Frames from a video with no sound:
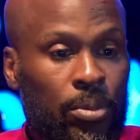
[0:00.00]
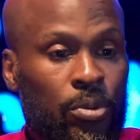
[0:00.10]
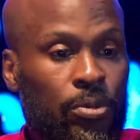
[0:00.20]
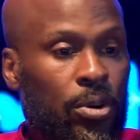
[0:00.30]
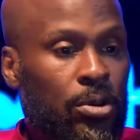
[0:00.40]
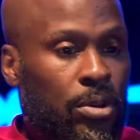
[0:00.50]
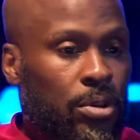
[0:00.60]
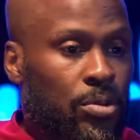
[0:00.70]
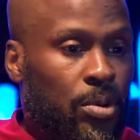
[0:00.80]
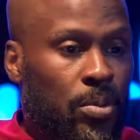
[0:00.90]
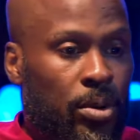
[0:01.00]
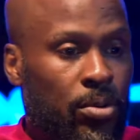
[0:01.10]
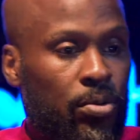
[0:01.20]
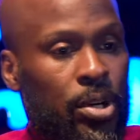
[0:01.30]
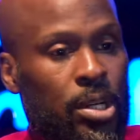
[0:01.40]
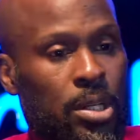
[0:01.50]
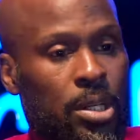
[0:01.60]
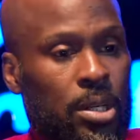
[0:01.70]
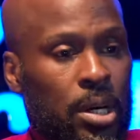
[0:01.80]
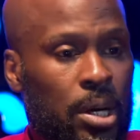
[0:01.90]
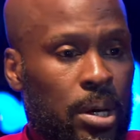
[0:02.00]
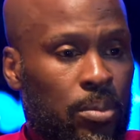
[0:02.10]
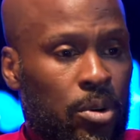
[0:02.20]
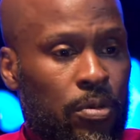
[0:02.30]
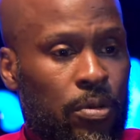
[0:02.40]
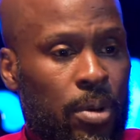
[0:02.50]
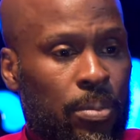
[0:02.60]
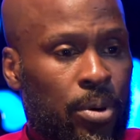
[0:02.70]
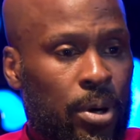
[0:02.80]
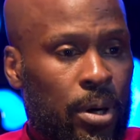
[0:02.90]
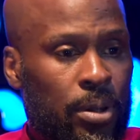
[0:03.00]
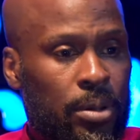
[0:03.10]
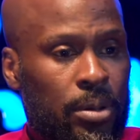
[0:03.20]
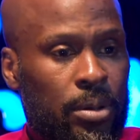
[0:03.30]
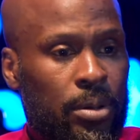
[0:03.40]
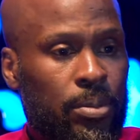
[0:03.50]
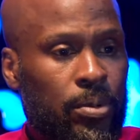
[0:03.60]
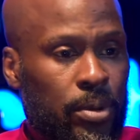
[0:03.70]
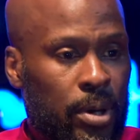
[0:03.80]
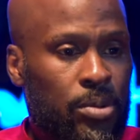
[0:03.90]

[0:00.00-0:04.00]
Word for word: no focus on this one, we don't really need money from my pocket. Oh, they